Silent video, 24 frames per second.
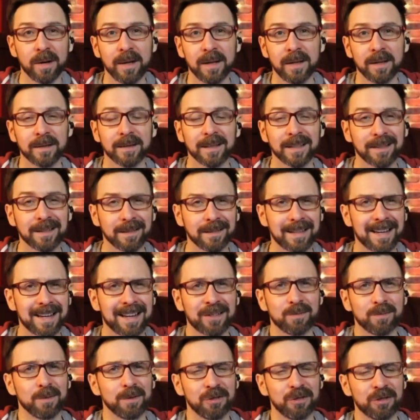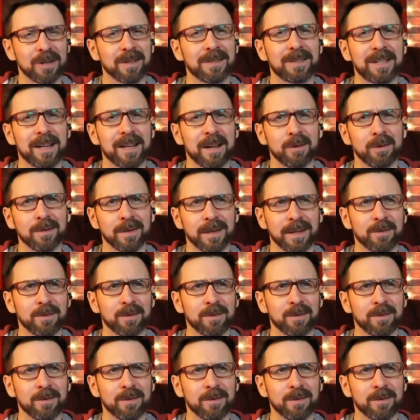like the last one shut down like